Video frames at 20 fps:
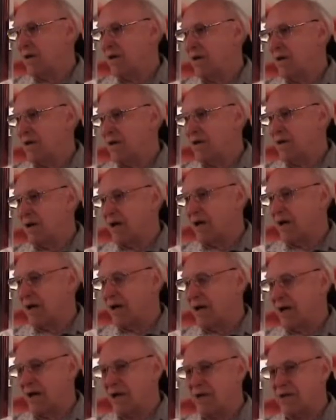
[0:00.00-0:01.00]
And I
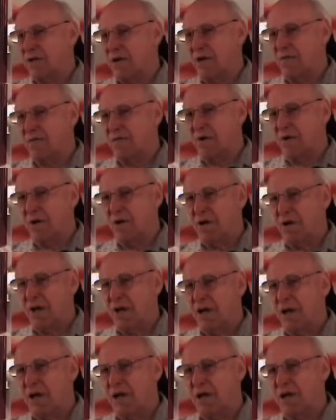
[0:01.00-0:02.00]
got sunburned
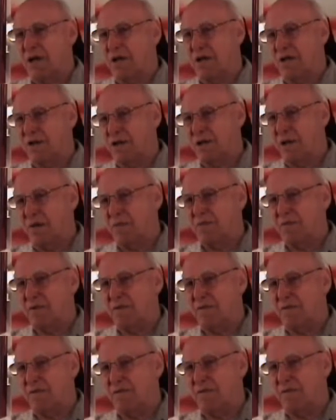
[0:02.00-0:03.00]
on the instep of
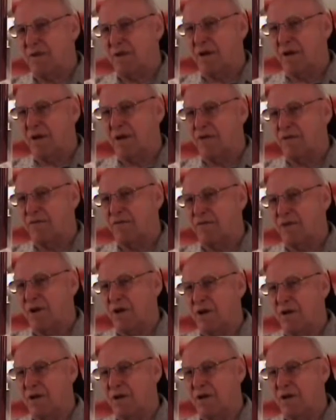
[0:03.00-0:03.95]
each foot.